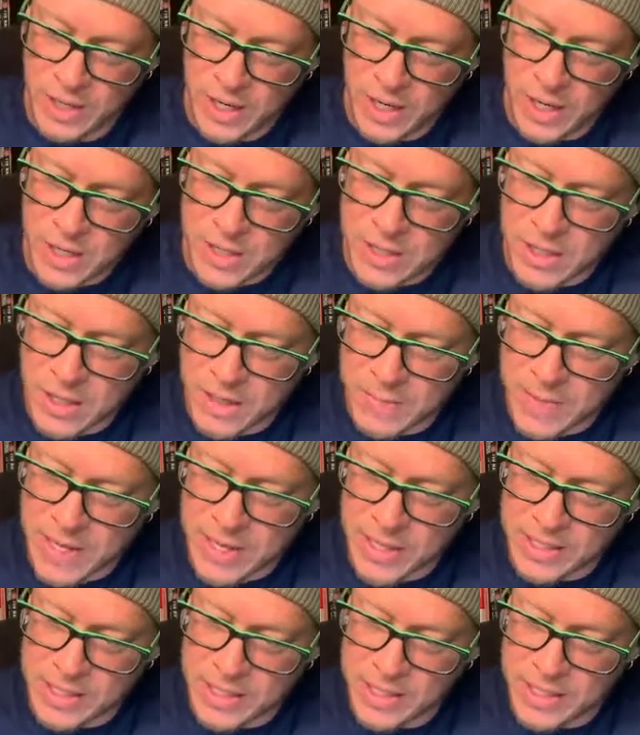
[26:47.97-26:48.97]

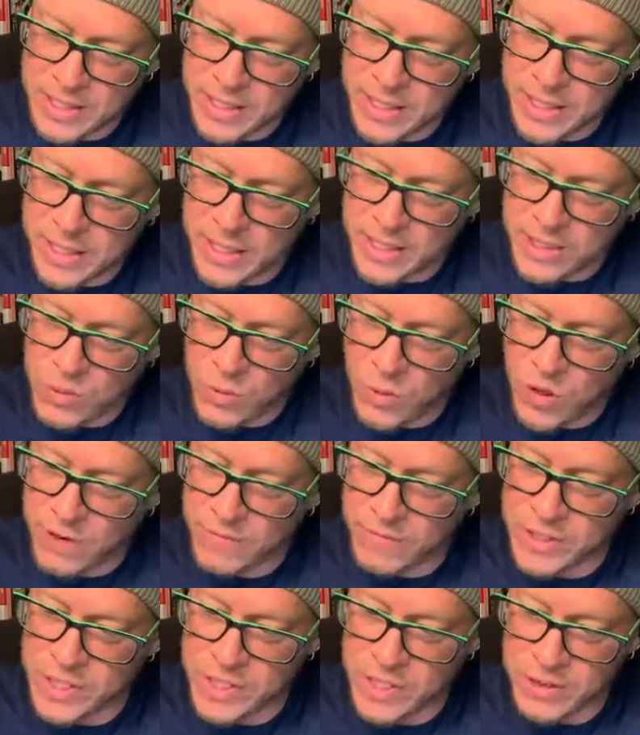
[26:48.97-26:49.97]
Coming as it did as one
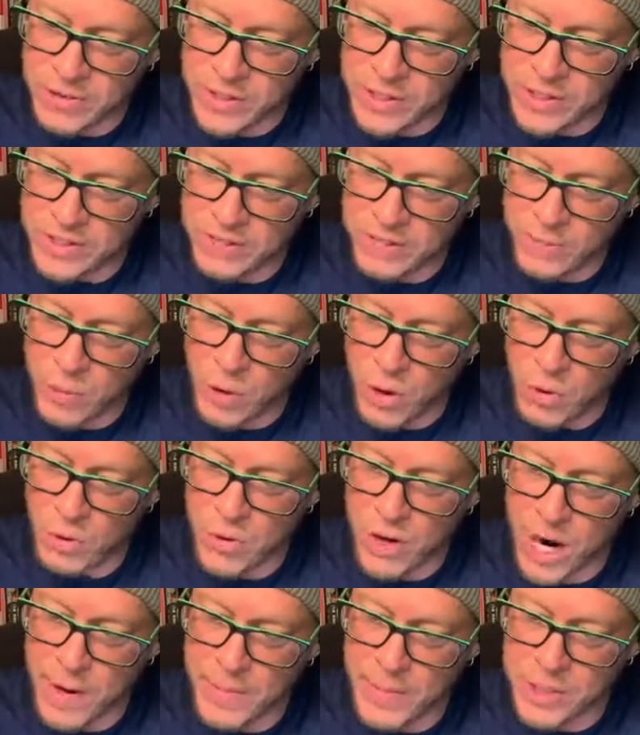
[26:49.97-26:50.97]
of a series of
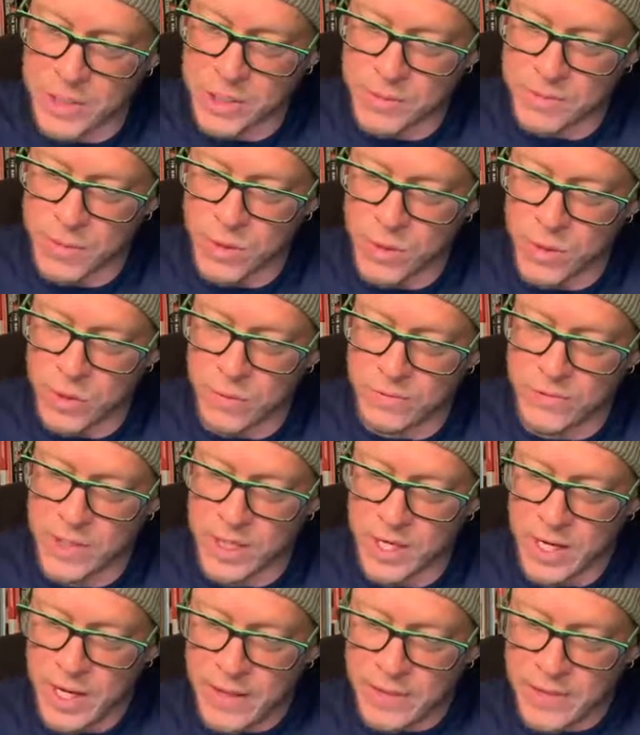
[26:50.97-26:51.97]
pro-communist moves,
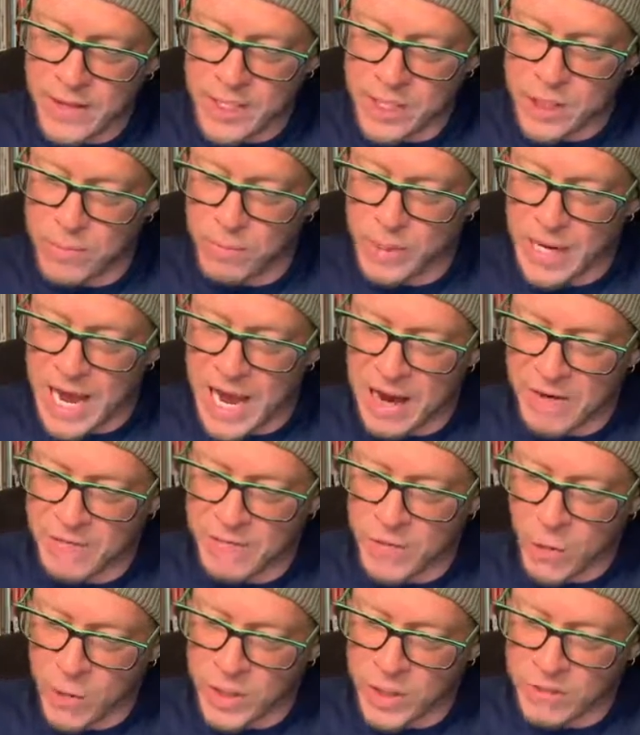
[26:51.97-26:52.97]
this
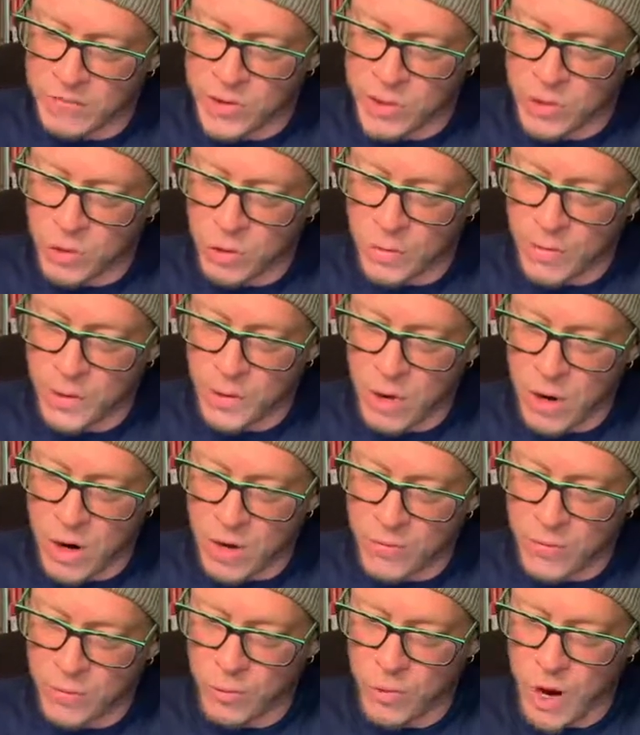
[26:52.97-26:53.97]
blindfolding of General
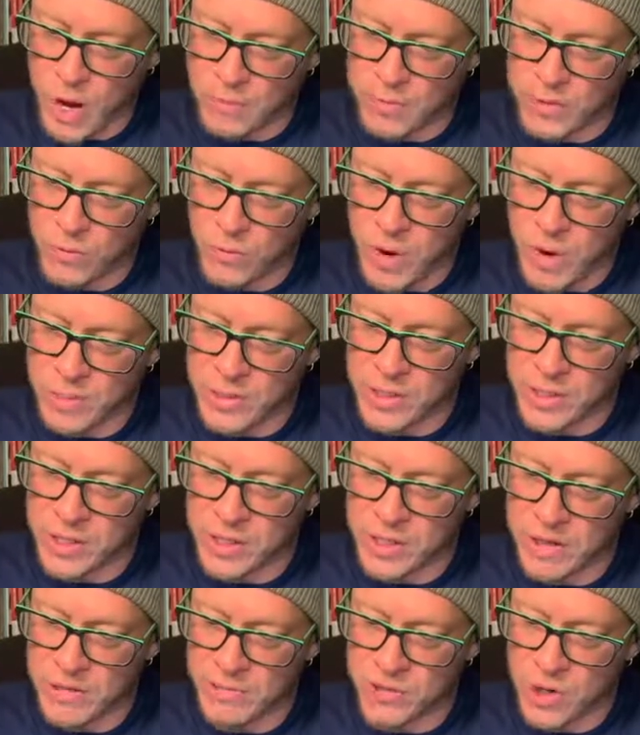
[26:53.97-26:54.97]
MacArthur prompted
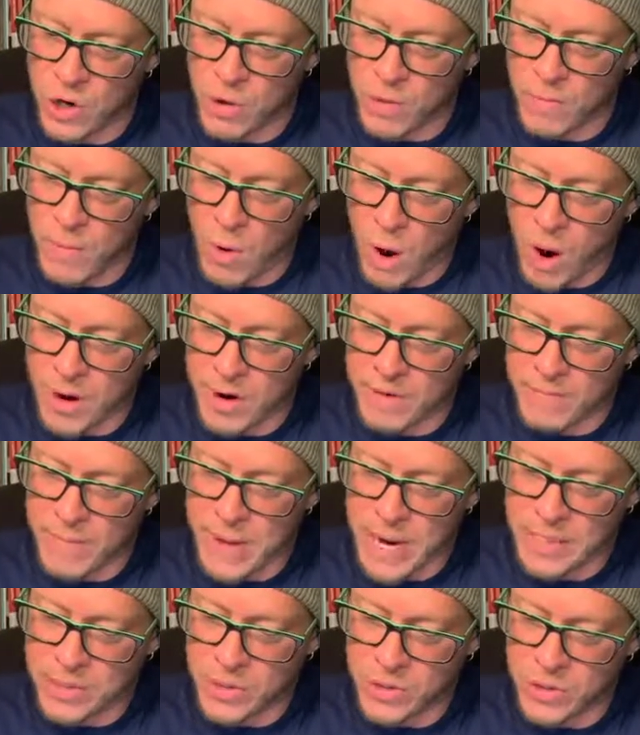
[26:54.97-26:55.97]
Representative Joe Martin of
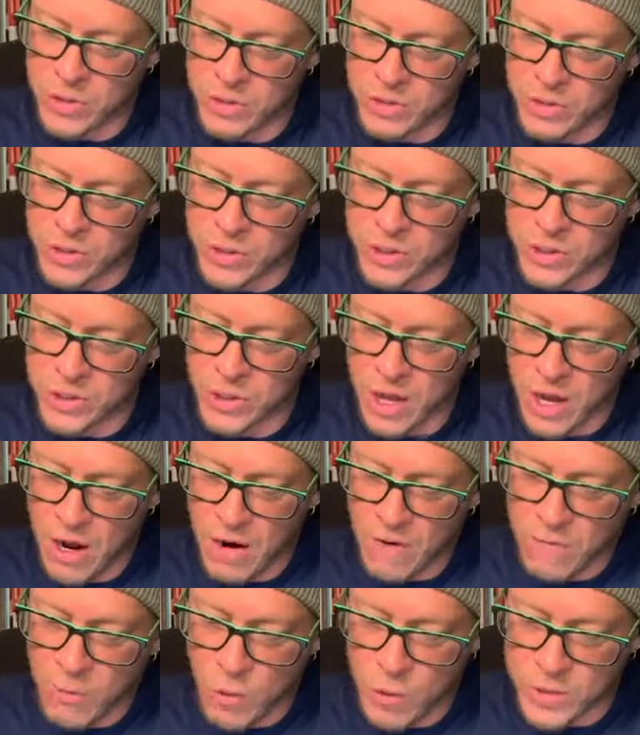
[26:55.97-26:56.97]
Massachusetts,
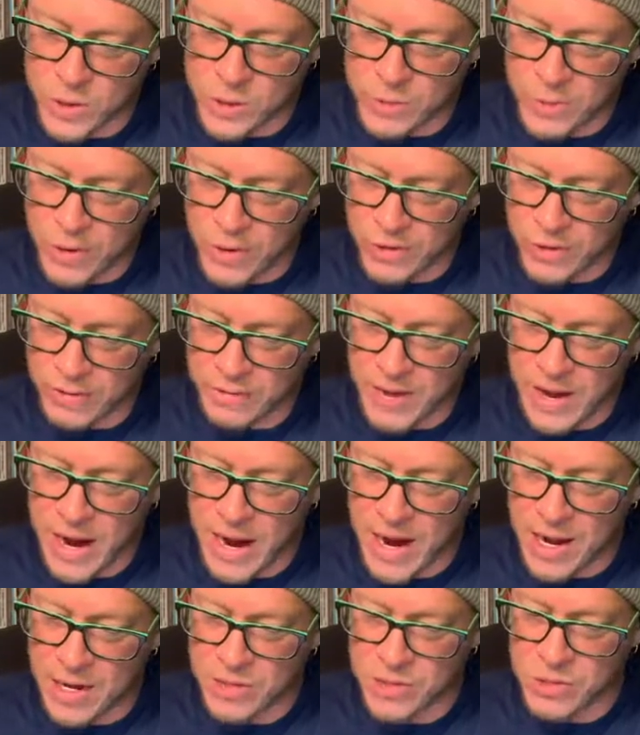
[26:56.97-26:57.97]
former Speaker of the
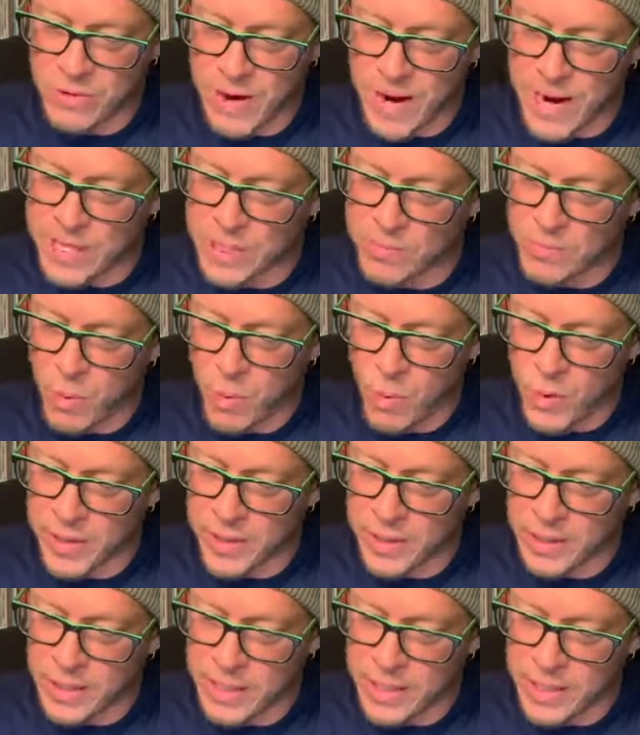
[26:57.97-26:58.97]
House, to ask
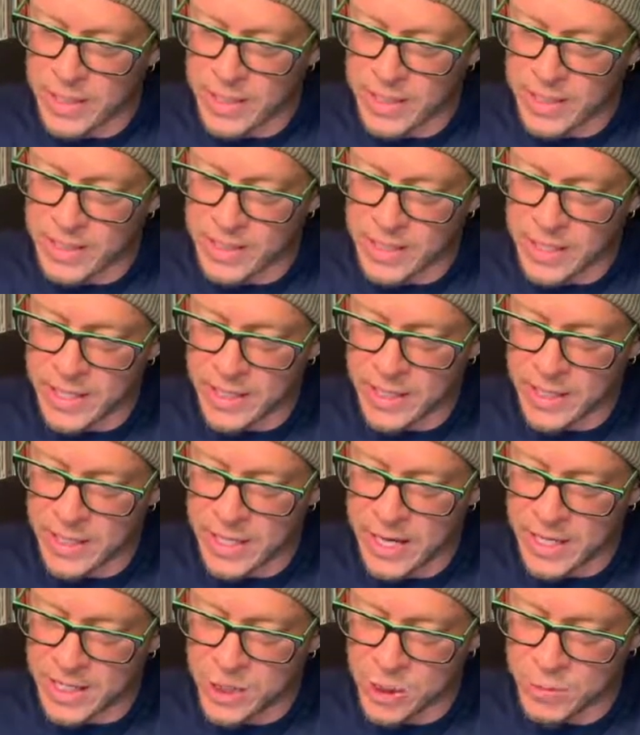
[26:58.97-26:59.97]
pointedly in his Lincoln
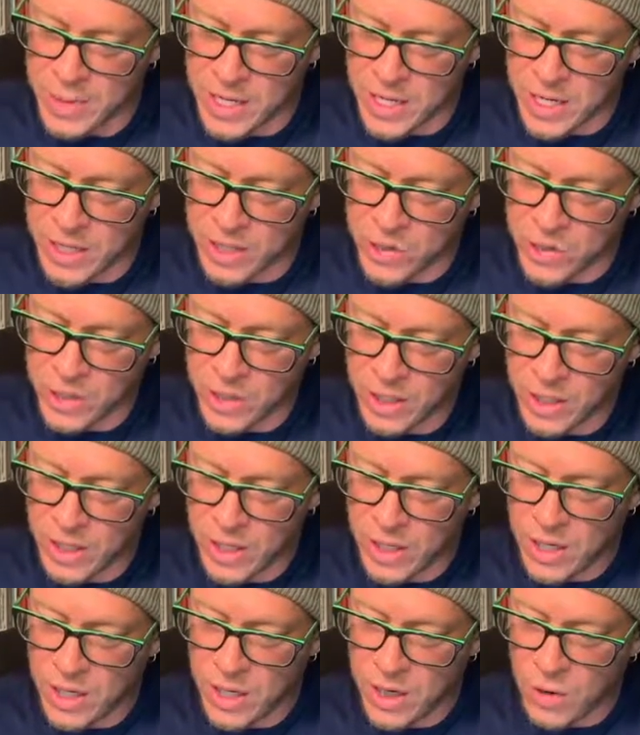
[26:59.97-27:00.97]
Day speech,
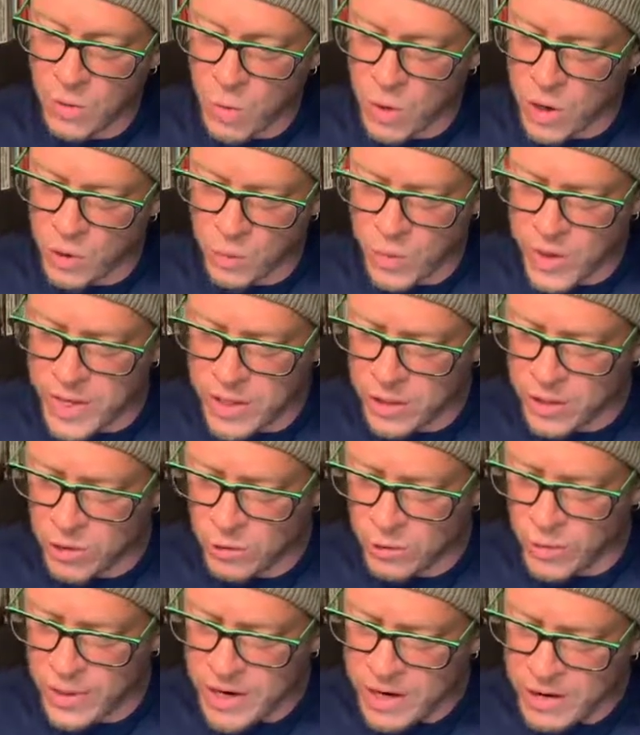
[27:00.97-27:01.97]
"What are we in Korea